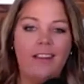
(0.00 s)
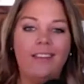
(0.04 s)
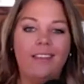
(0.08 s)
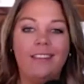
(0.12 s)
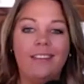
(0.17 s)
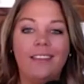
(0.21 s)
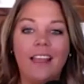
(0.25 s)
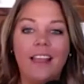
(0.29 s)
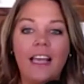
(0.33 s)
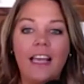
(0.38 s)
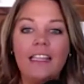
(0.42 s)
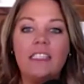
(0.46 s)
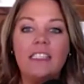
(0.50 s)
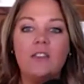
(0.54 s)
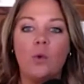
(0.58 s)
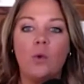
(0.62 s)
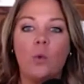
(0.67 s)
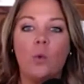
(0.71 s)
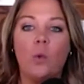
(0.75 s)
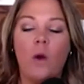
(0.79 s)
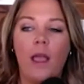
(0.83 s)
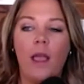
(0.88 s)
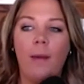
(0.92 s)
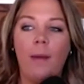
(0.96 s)
let's
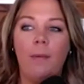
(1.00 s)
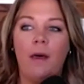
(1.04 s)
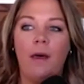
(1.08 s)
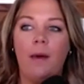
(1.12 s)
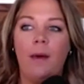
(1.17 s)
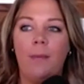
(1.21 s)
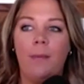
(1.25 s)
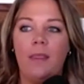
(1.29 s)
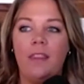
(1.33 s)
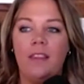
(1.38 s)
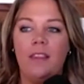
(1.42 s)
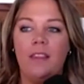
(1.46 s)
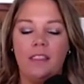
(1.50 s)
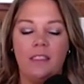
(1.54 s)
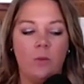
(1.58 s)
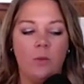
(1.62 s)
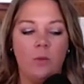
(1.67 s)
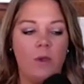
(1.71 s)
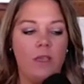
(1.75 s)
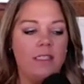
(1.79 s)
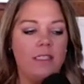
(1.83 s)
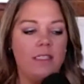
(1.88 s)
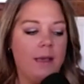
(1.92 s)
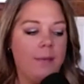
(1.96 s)
wrap up this
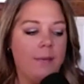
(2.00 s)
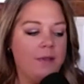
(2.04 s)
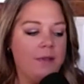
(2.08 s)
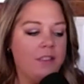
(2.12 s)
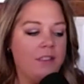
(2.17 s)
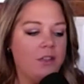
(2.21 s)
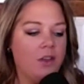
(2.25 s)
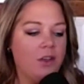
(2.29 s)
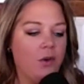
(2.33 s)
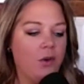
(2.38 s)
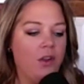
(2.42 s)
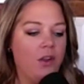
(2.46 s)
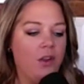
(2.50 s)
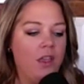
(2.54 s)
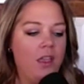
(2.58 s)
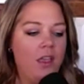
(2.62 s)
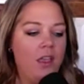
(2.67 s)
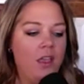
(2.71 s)
week's episode